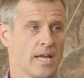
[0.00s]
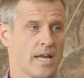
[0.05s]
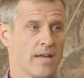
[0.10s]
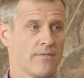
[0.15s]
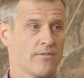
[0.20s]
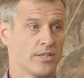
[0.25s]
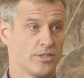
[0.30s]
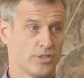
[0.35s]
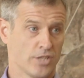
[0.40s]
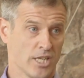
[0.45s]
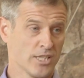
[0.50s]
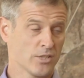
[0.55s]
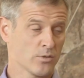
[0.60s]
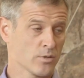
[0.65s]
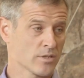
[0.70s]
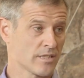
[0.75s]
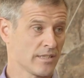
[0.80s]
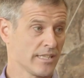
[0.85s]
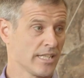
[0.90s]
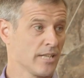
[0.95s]
And the judge
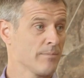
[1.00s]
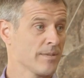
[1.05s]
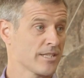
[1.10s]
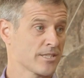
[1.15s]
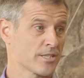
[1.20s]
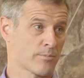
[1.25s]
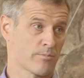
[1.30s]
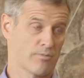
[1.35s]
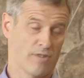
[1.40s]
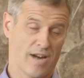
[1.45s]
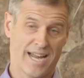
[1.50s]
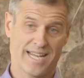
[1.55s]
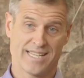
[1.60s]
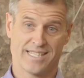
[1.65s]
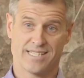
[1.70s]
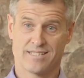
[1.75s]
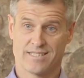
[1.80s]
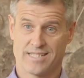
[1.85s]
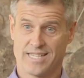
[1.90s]
was a little bit surprised